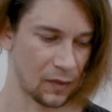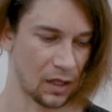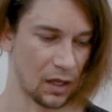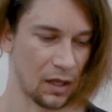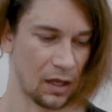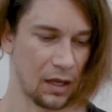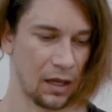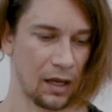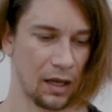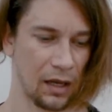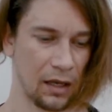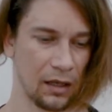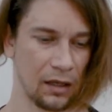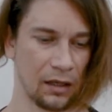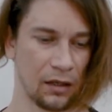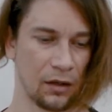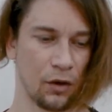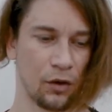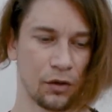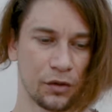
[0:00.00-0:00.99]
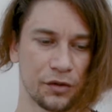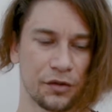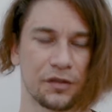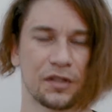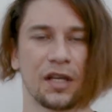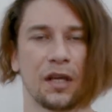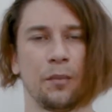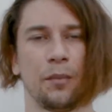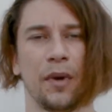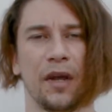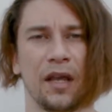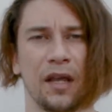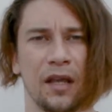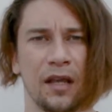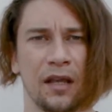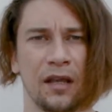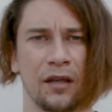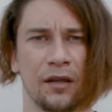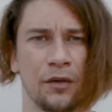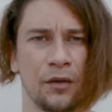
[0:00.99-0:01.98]
and also they
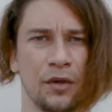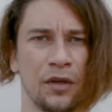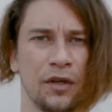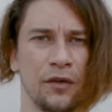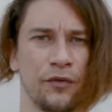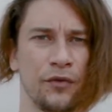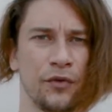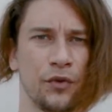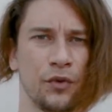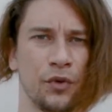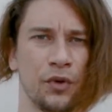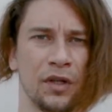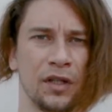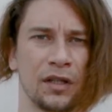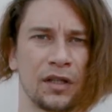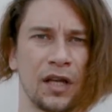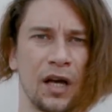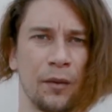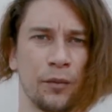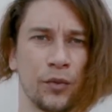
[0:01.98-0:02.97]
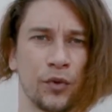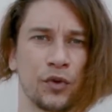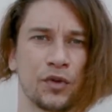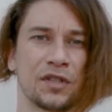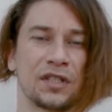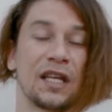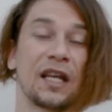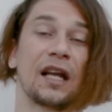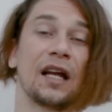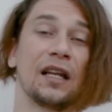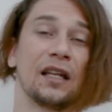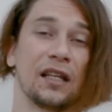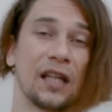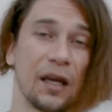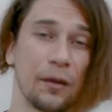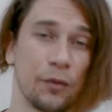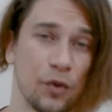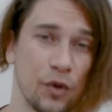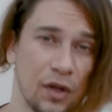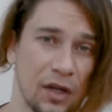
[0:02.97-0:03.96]
pay you if you need come second
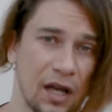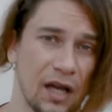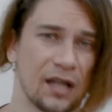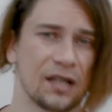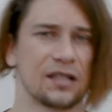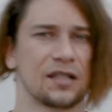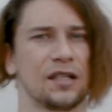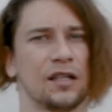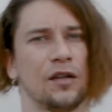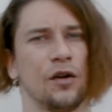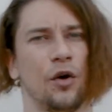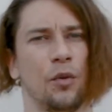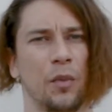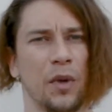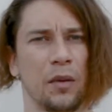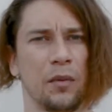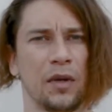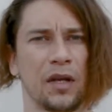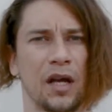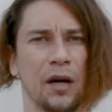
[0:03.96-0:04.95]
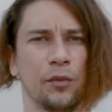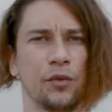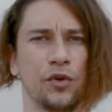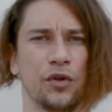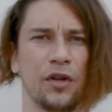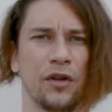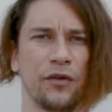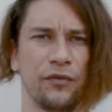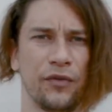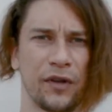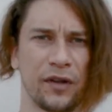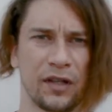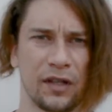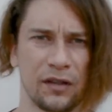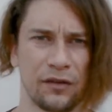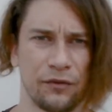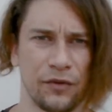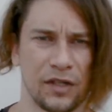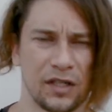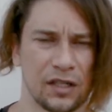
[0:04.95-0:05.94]
time to the casting, or maybe come to the
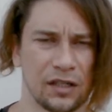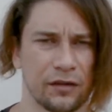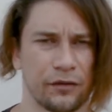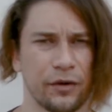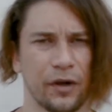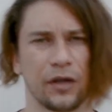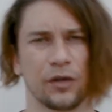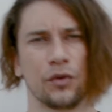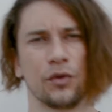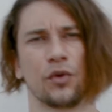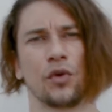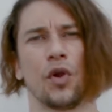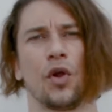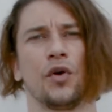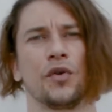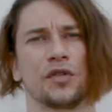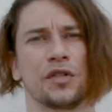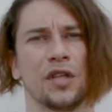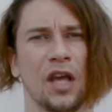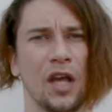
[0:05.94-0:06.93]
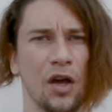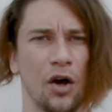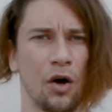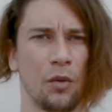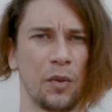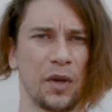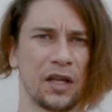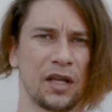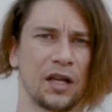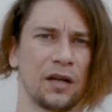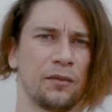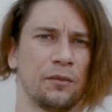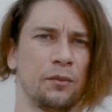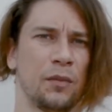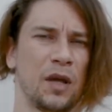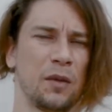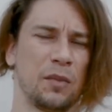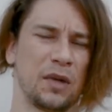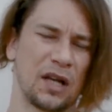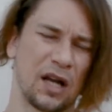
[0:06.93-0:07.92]
fitting, try to close, or
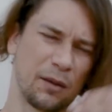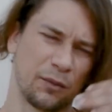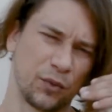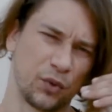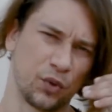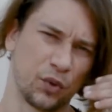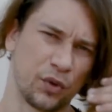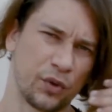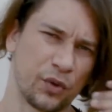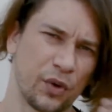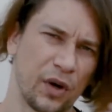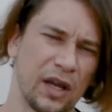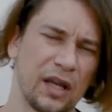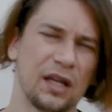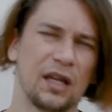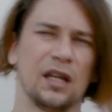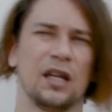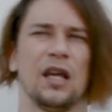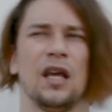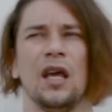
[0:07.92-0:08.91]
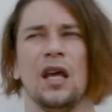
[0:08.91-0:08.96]
maybe come to training